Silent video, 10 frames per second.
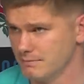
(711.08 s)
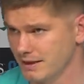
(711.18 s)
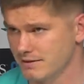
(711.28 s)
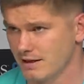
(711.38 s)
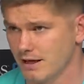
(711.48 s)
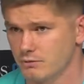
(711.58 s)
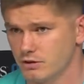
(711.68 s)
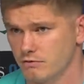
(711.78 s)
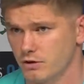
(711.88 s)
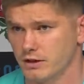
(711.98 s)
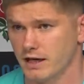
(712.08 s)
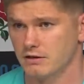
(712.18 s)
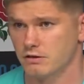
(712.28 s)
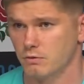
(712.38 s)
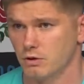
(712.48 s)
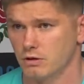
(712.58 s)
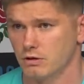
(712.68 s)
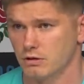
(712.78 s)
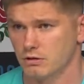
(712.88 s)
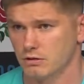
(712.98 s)
excitement around getting to
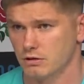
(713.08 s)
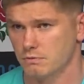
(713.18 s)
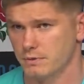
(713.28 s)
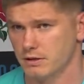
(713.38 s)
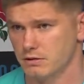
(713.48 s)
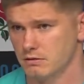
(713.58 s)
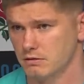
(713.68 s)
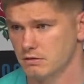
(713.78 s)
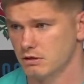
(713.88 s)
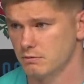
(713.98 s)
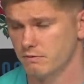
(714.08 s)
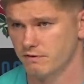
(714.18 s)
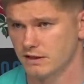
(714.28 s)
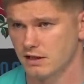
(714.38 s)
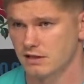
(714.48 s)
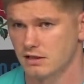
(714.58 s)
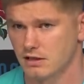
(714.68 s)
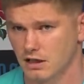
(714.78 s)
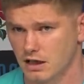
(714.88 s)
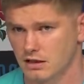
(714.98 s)
work has been
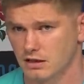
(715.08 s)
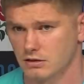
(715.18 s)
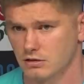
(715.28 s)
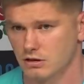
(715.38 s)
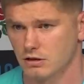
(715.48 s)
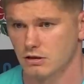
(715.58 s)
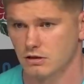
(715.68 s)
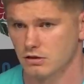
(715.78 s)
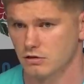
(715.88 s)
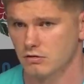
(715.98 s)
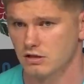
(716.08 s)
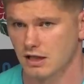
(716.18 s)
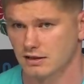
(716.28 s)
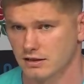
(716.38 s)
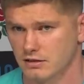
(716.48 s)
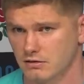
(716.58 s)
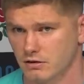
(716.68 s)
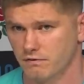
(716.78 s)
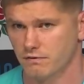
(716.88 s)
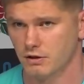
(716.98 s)
fantastic. I think there's an understanding
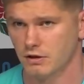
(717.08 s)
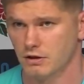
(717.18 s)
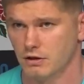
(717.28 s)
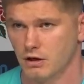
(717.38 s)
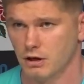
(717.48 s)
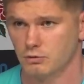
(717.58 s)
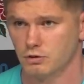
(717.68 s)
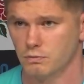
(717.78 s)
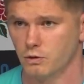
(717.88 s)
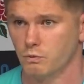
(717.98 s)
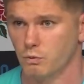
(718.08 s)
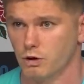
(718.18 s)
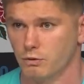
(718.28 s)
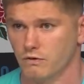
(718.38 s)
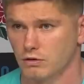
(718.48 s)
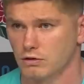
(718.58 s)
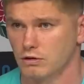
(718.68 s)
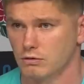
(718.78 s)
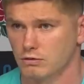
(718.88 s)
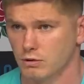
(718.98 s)
of how much more work we've got to
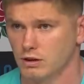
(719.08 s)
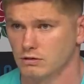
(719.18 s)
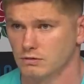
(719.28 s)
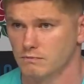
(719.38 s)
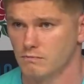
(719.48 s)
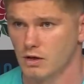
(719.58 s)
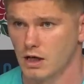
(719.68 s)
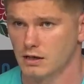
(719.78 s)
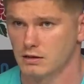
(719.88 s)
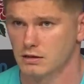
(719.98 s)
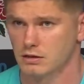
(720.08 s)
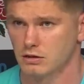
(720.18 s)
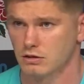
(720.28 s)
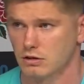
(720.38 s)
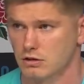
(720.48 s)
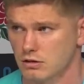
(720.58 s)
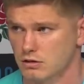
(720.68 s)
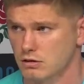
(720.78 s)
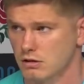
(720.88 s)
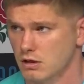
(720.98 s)
go as well, and there's
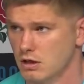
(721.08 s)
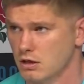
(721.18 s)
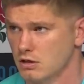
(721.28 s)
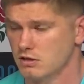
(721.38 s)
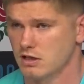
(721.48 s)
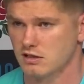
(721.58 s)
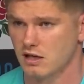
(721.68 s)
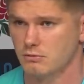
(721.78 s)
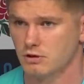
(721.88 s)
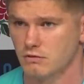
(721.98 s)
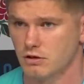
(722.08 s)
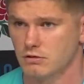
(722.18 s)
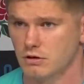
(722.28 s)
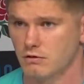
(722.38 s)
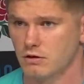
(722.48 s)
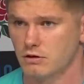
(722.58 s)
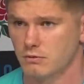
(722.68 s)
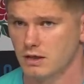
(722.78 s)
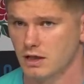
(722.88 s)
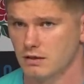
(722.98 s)
an excitement around
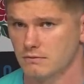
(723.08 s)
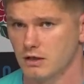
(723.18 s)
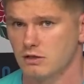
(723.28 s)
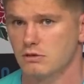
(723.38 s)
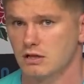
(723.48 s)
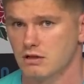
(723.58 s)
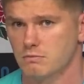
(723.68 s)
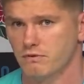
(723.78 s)
doing that. As we said